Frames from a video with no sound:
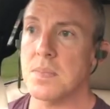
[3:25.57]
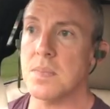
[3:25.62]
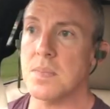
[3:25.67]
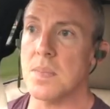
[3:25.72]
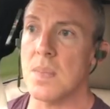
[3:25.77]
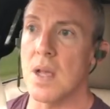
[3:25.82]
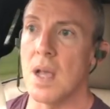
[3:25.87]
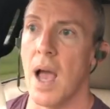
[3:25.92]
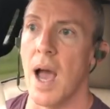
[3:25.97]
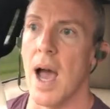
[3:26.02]

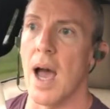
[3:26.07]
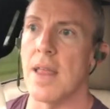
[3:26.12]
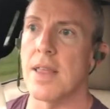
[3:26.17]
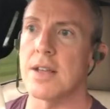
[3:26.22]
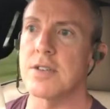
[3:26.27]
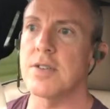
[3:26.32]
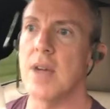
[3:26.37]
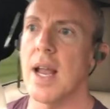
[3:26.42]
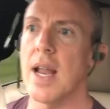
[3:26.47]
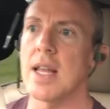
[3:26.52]
The
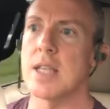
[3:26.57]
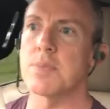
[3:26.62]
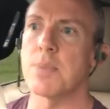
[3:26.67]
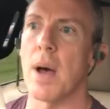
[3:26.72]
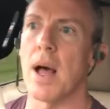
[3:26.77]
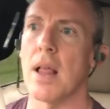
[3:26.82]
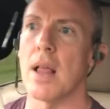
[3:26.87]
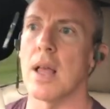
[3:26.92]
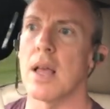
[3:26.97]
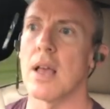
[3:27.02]
training's
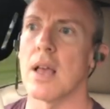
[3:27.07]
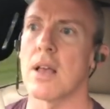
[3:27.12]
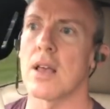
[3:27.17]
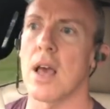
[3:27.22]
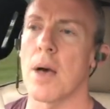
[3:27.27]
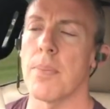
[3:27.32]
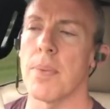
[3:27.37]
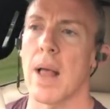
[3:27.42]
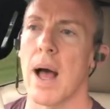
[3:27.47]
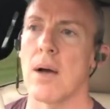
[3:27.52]
probably a
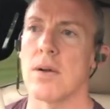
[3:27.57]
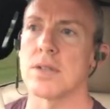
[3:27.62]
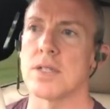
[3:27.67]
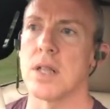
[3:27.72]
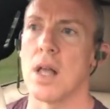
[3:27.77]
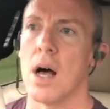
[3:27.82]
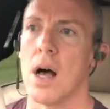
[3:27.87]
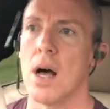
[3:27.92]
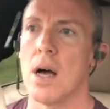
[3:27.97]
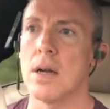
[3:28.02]
couple hours
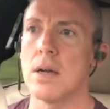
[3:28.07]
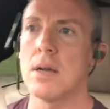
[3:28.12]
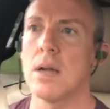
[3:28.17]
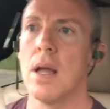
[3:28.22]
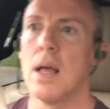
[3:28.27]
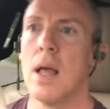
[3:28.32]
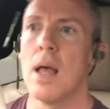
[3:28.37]
long.